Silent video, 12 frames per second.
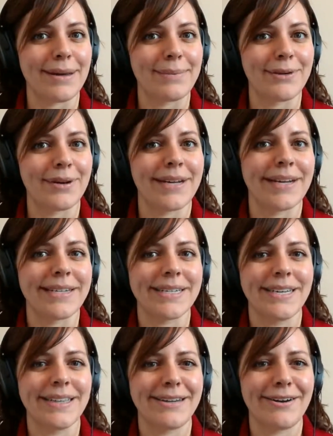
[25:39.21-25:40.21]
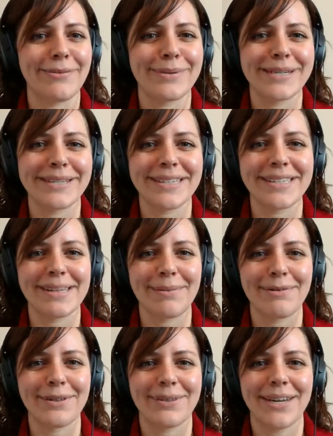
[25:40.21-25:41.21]
February 19th, and hope to see
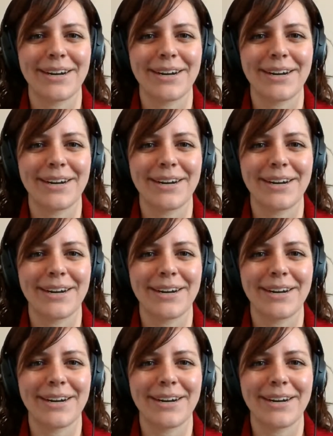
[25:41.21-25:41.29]
some of you